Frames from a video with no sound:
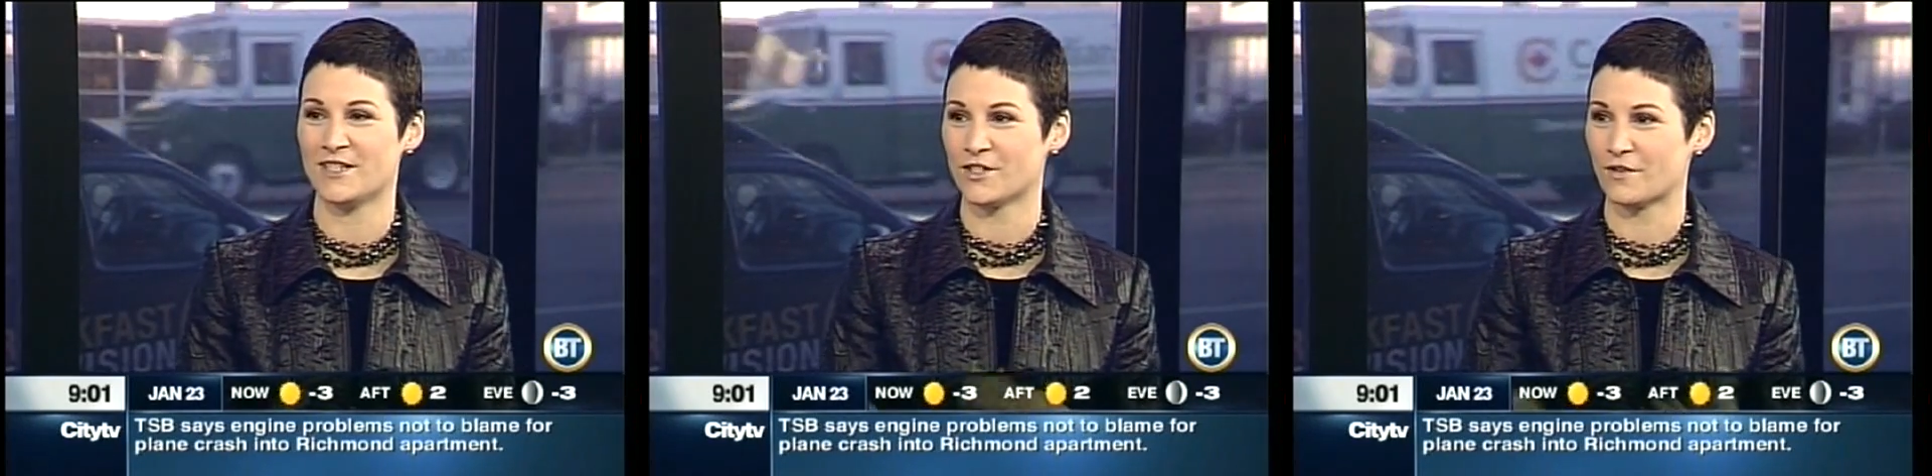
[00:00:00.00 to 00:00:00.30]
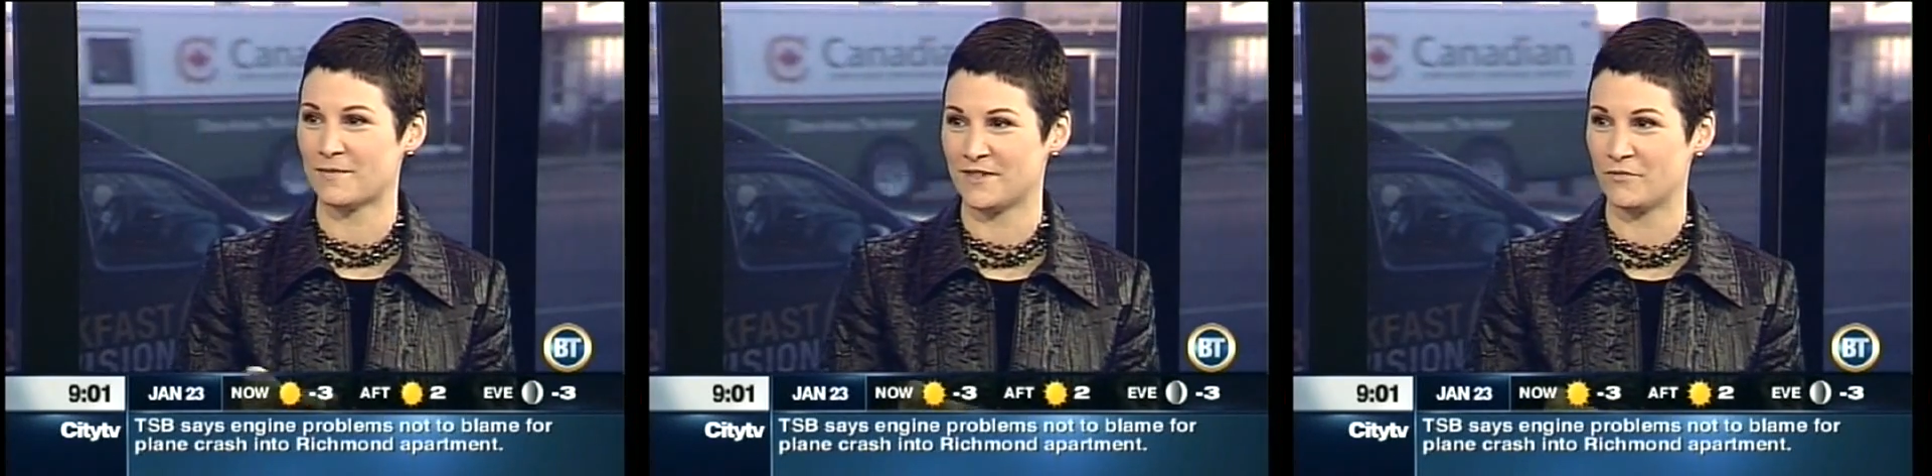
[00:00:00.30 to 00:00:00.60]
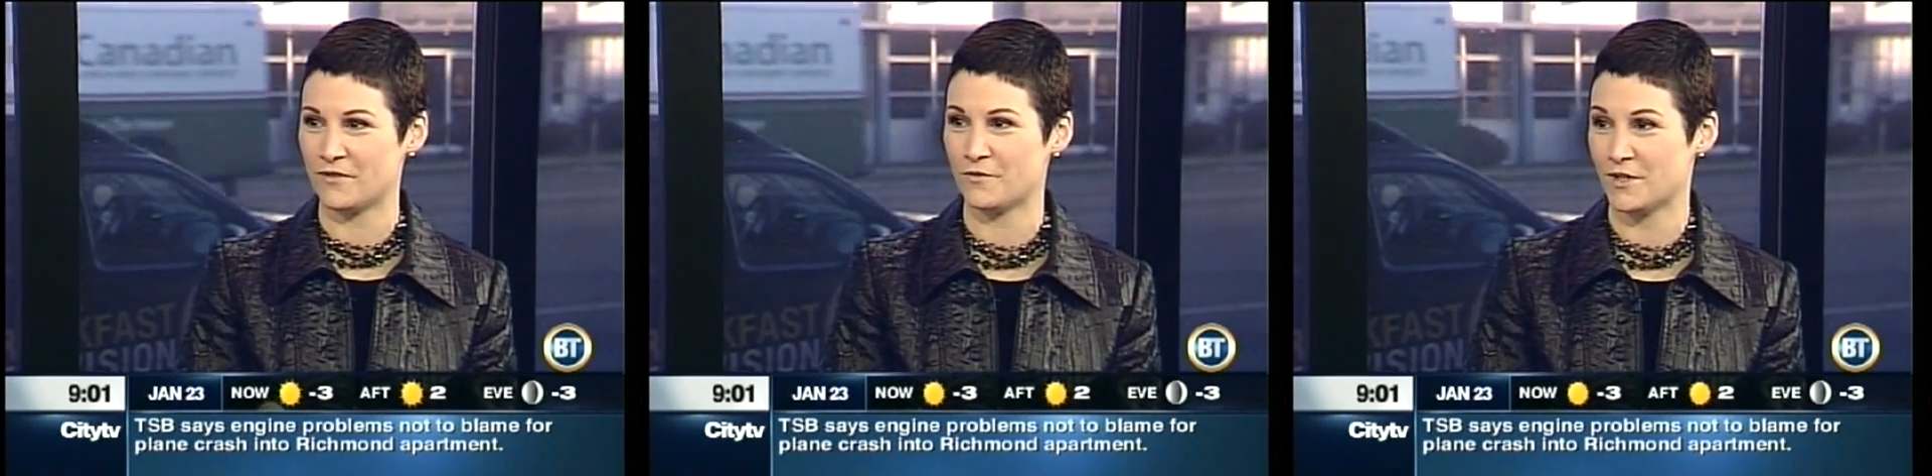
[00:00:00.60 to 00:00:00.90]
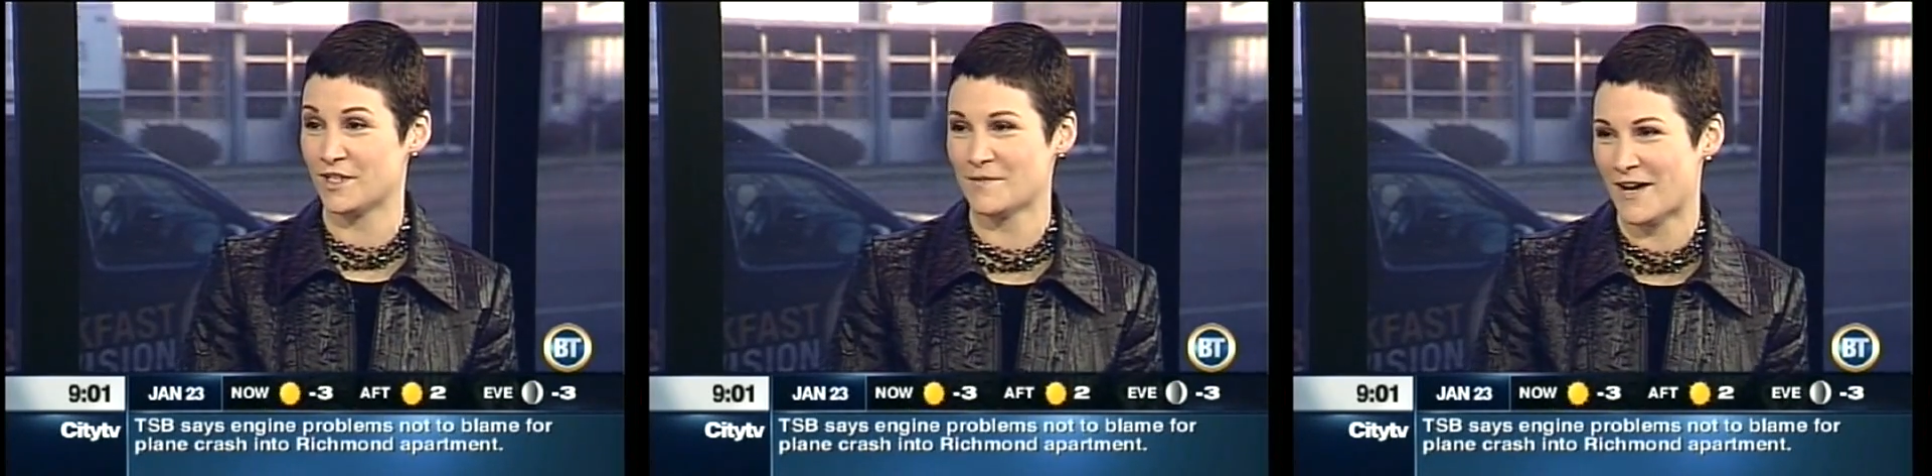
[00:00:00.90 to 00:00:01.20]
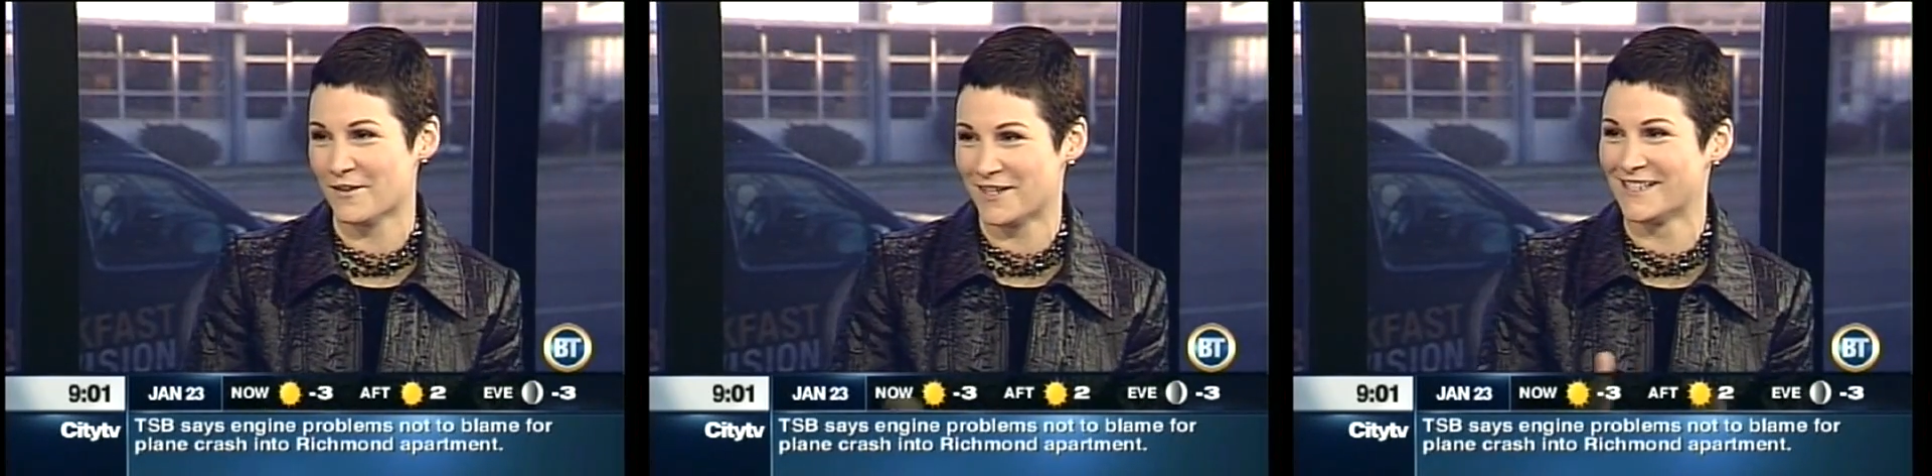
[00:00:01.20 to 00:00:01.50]
interrupted with food in your
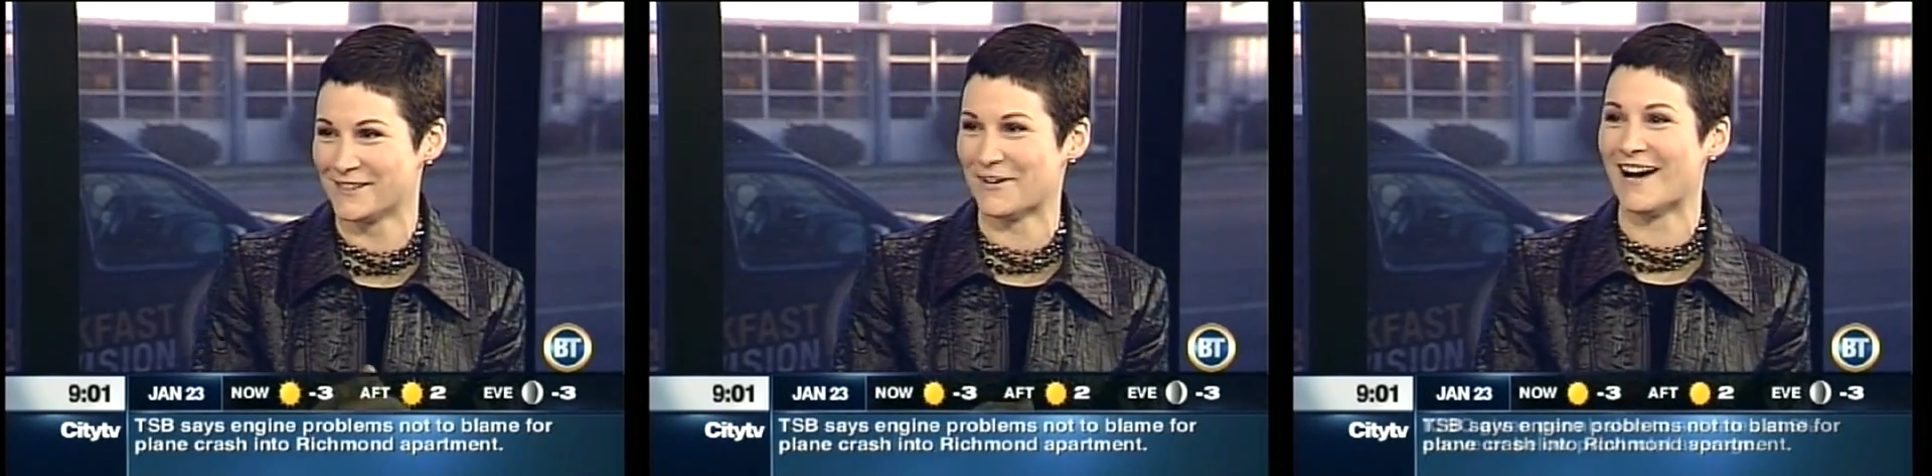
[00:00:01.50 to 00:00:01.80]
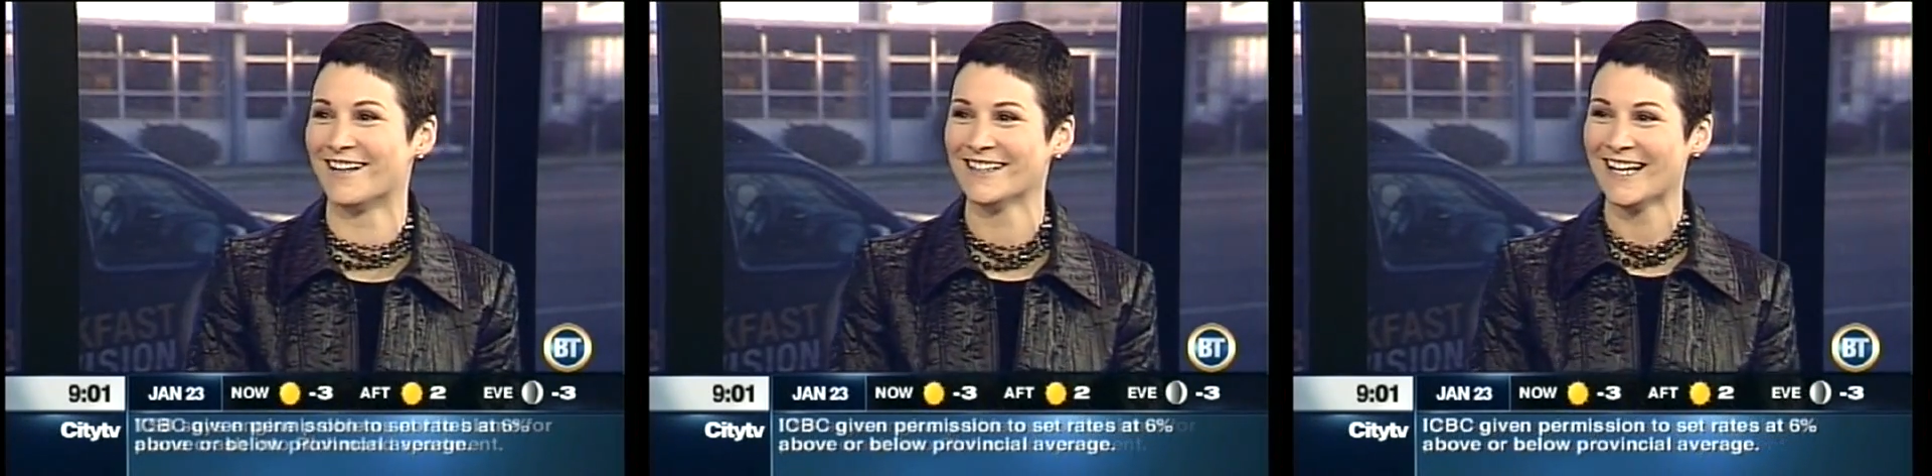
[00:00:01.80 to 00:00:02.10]
mouth as well.